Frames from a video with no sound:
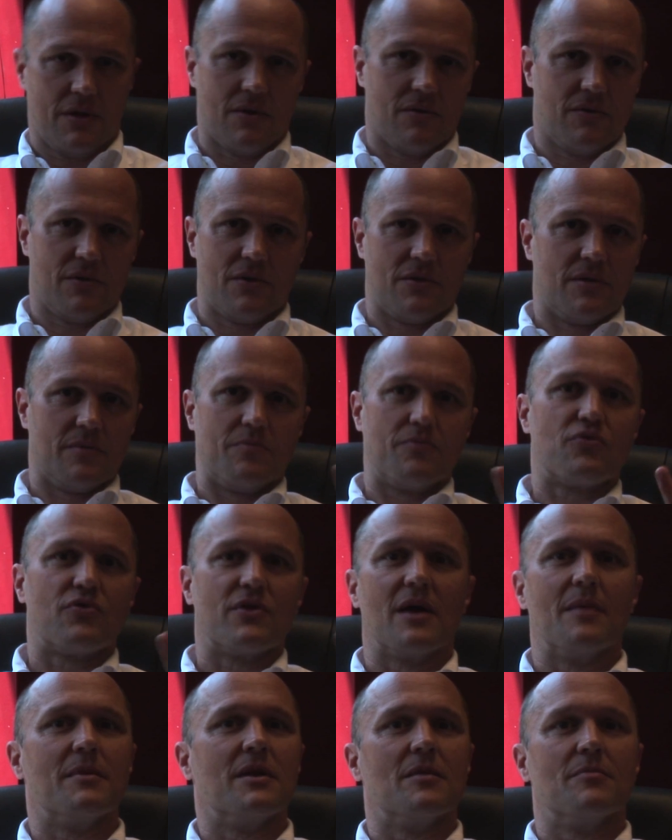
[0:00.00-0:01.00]
They're the
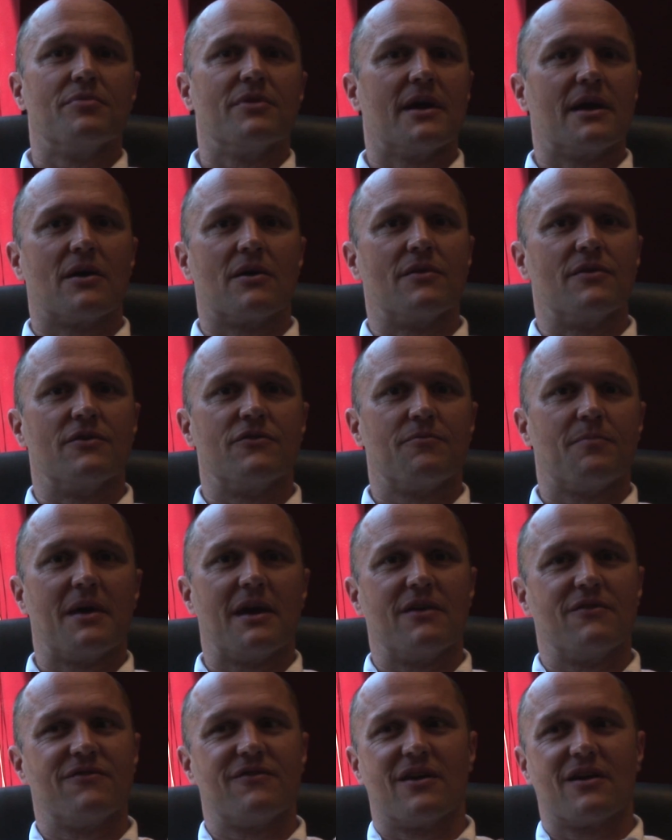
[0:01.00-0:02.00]
preeminent player in this
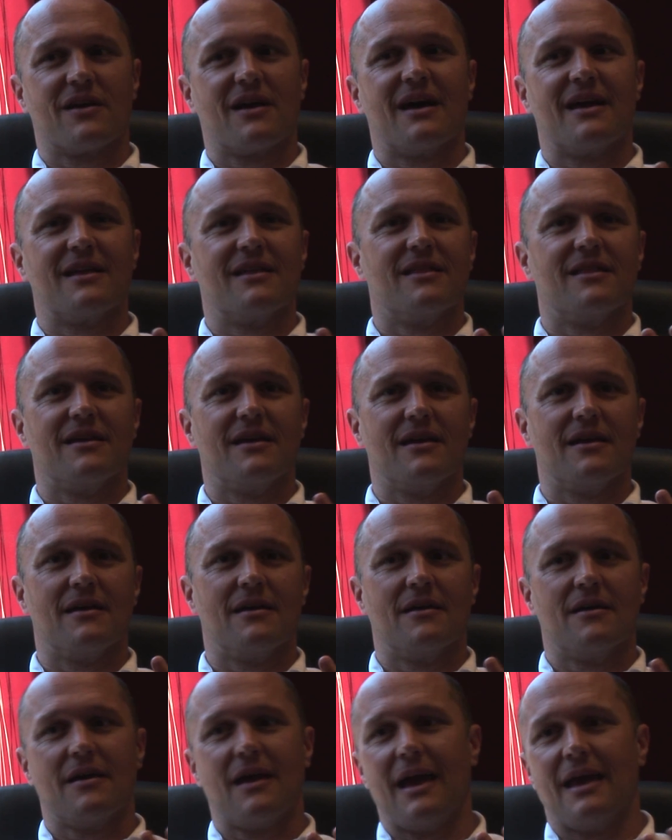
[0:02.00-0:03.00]
space. They're kind of the
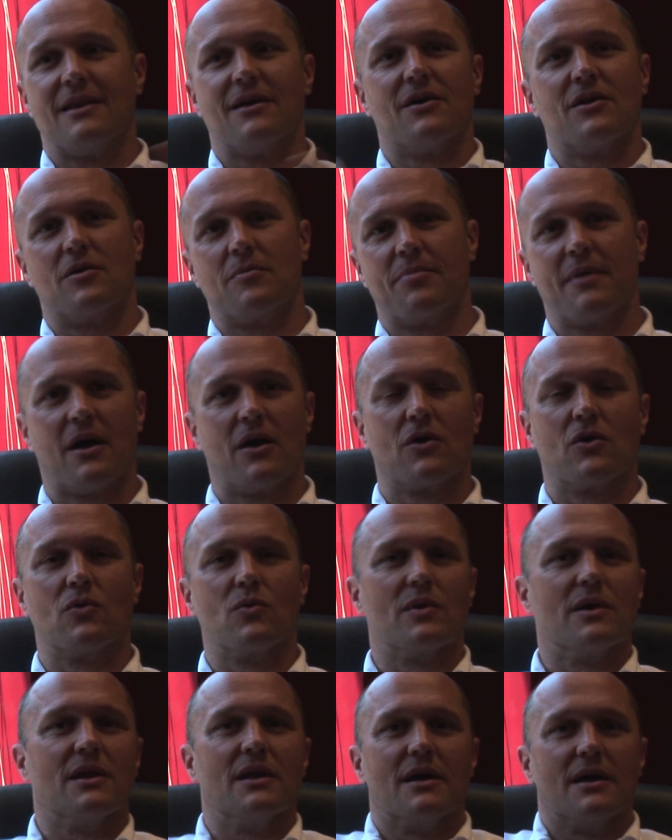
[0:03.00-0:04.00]
800-pound
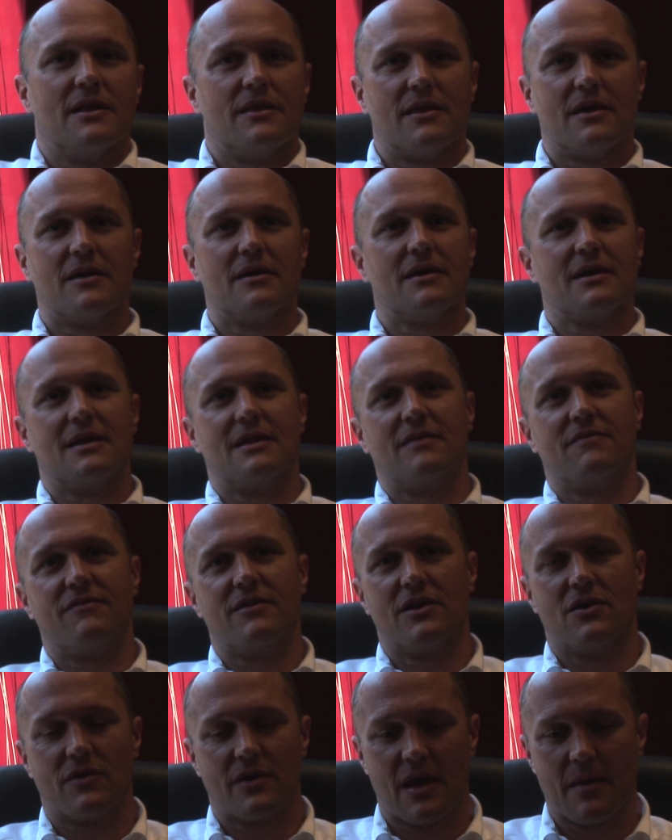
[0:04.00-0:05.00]
gorilla in the
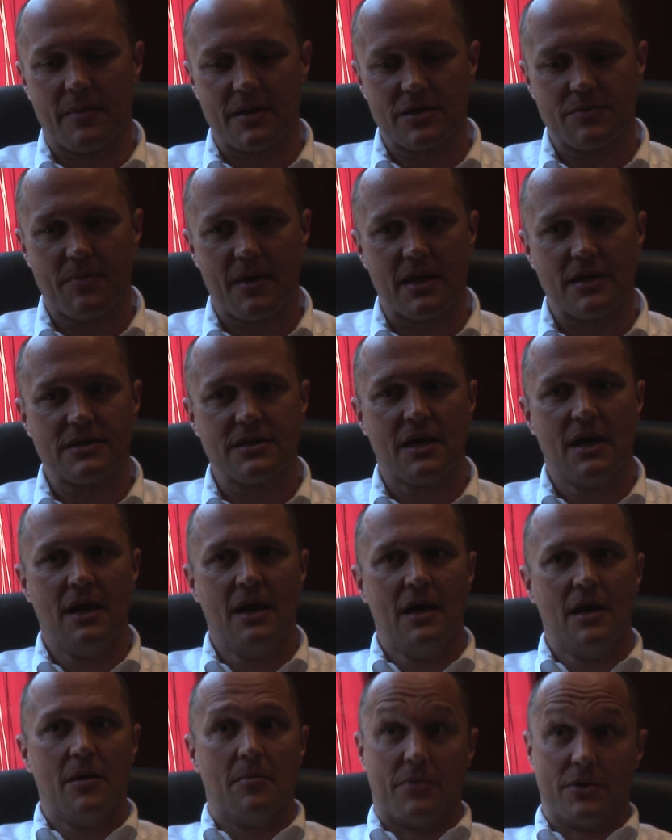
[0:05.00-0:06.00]
video gaming space.
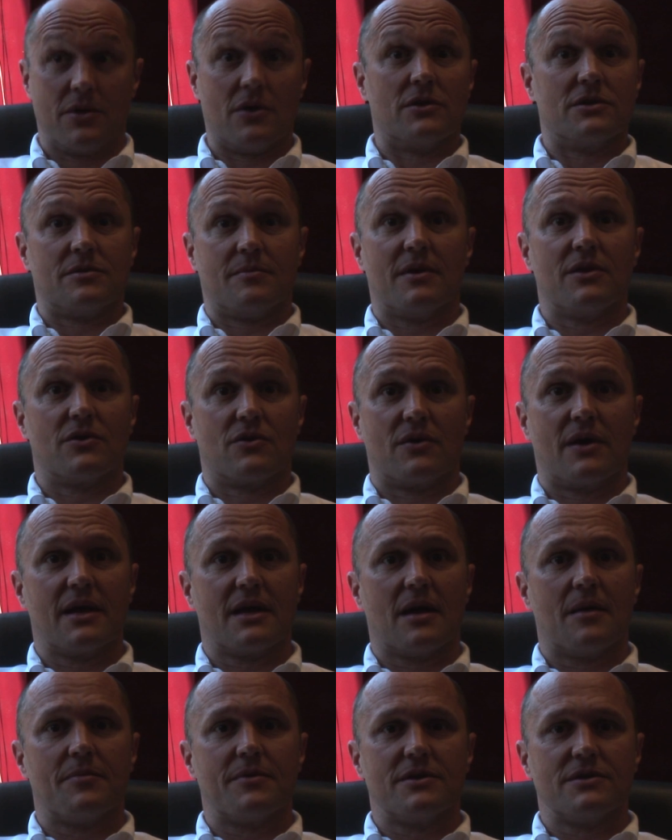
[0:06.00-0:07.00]
But there are some other great
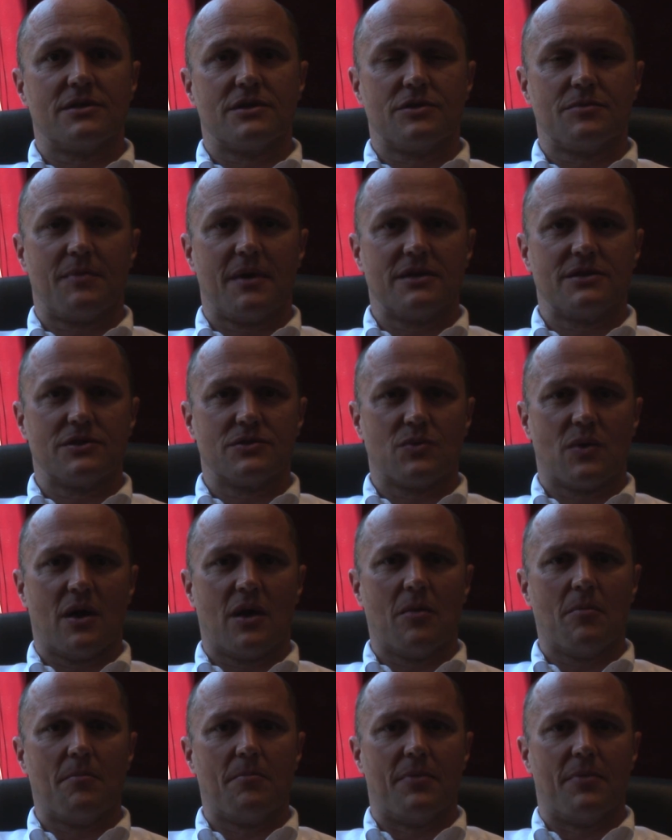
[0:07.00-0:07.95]
companies in this space as well.